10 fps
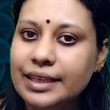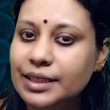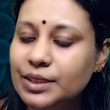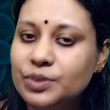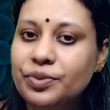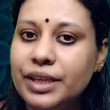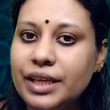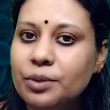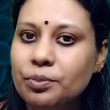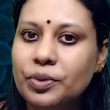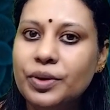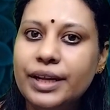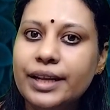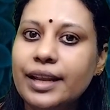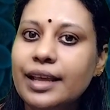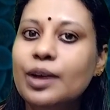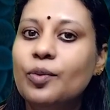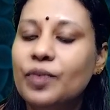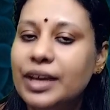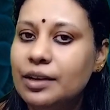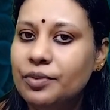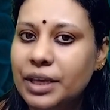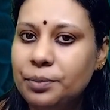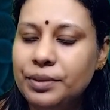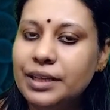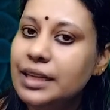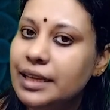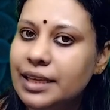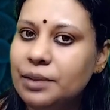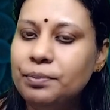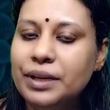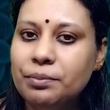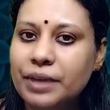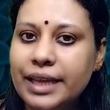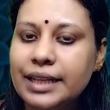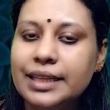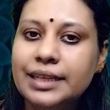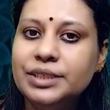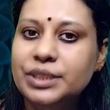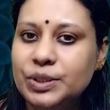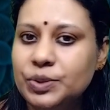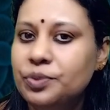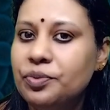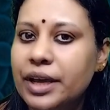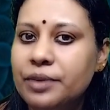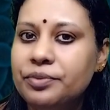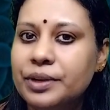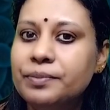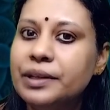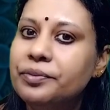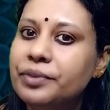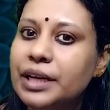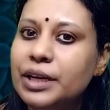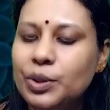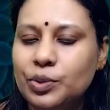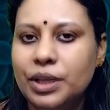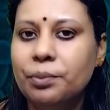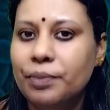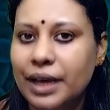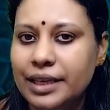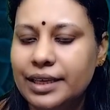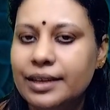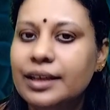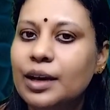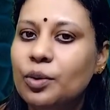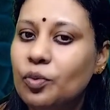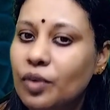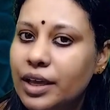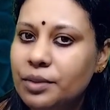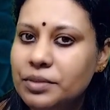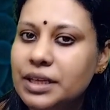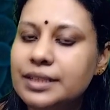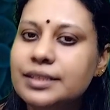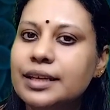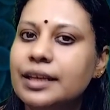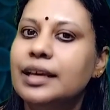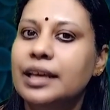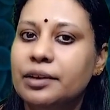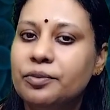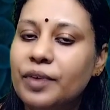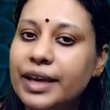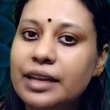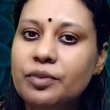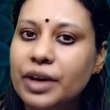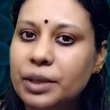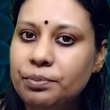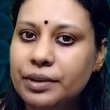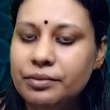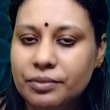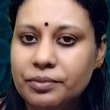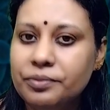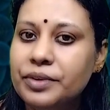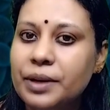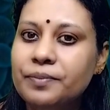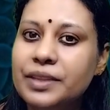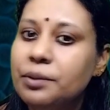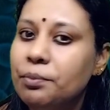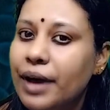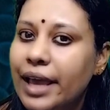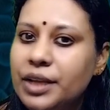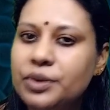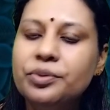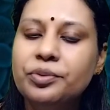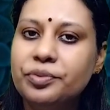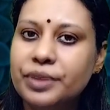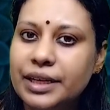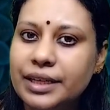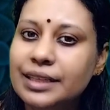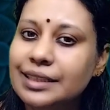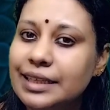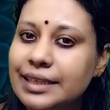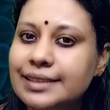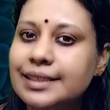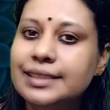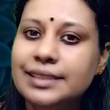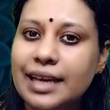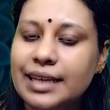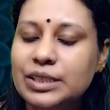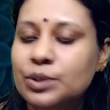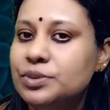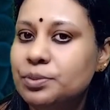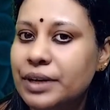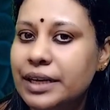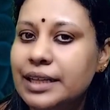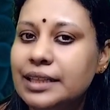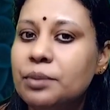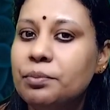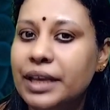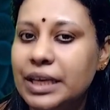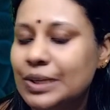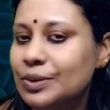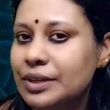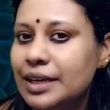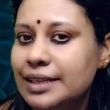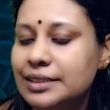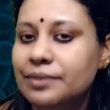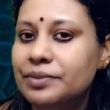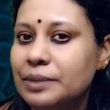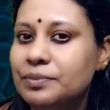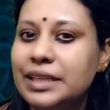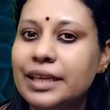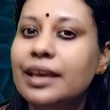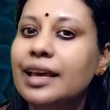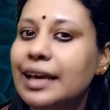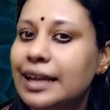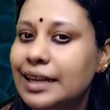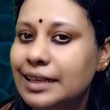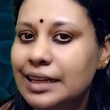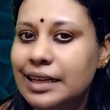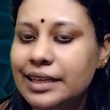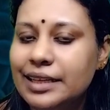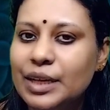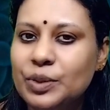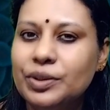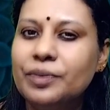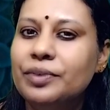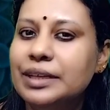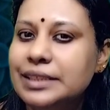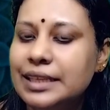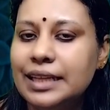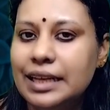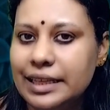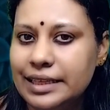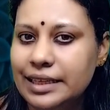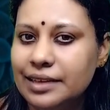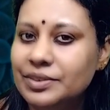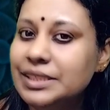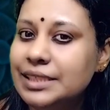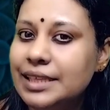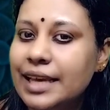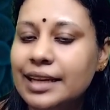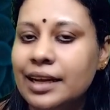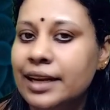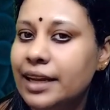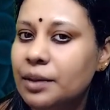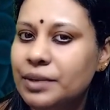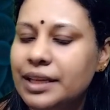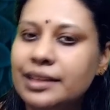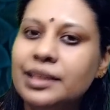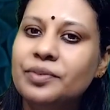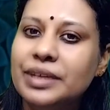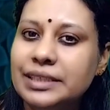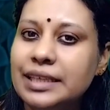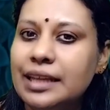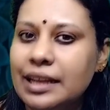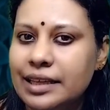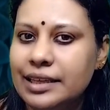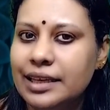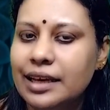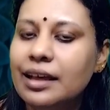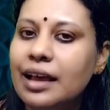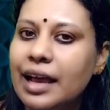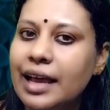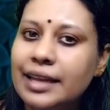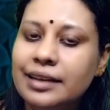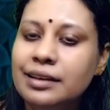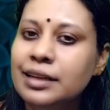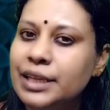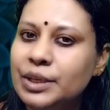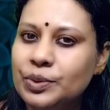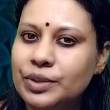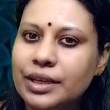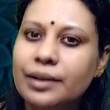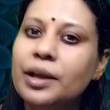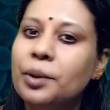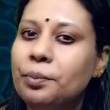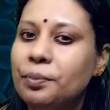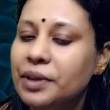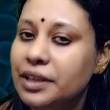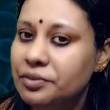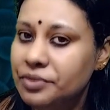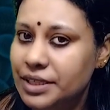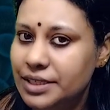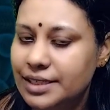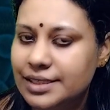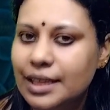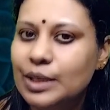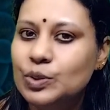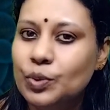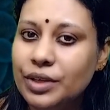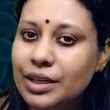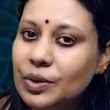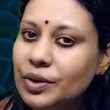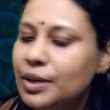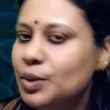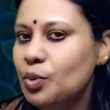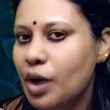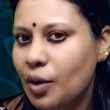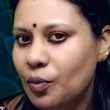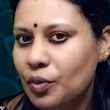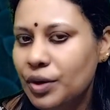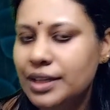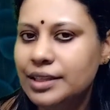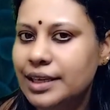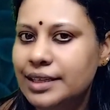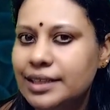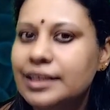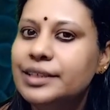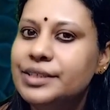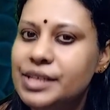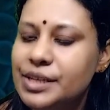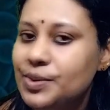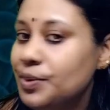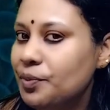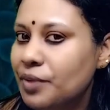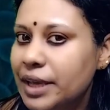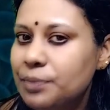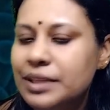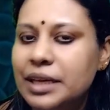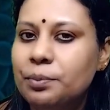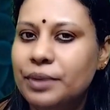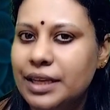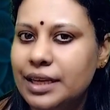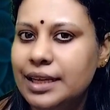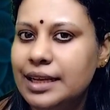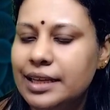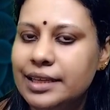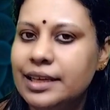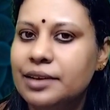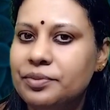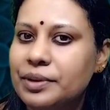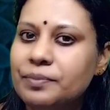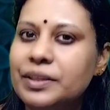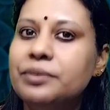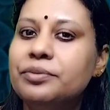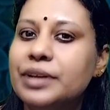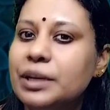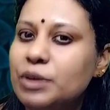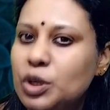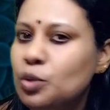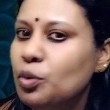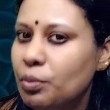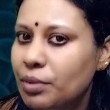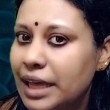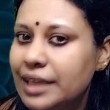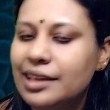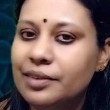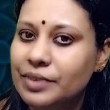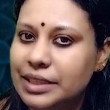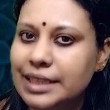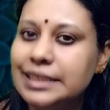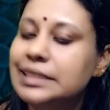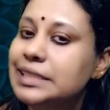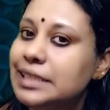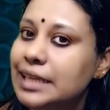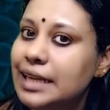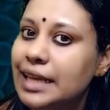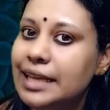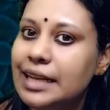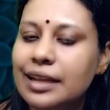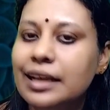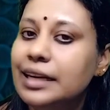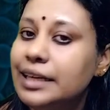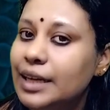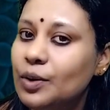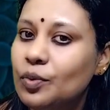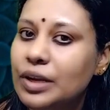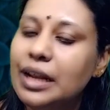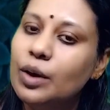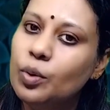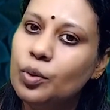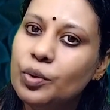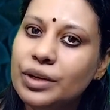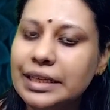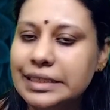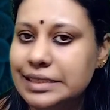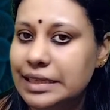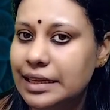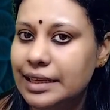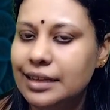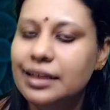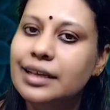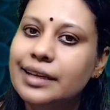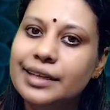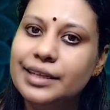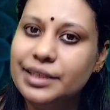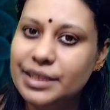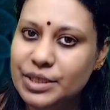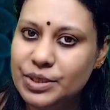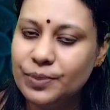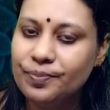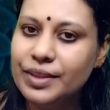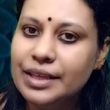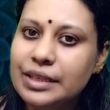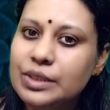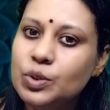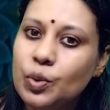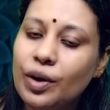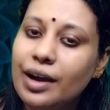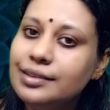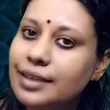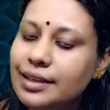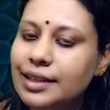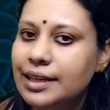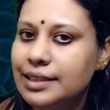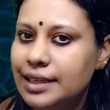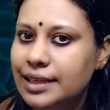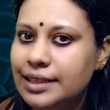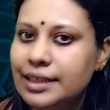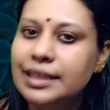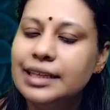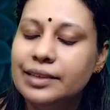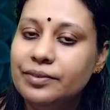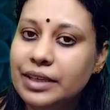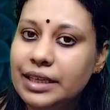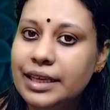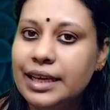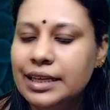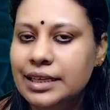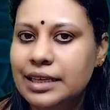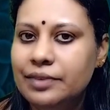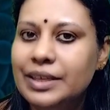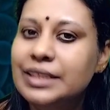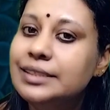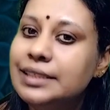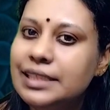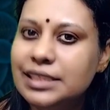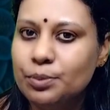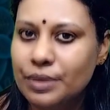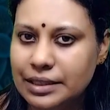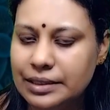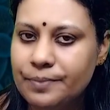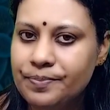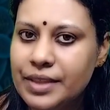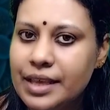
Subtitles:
It is very important while wiping, keep in mind that she should wipe from the front to the back. Why means while wiping from the back to front, there is a chance of spreading the microorganism from the rectal area to the vaginal area, which can contaminate the vaginal area and lead to the infections. So in order to avoid that, she should wipe their perineal area from the front to back with a sterile towel or sterile tissue. So other than that, we can give a sitz bath.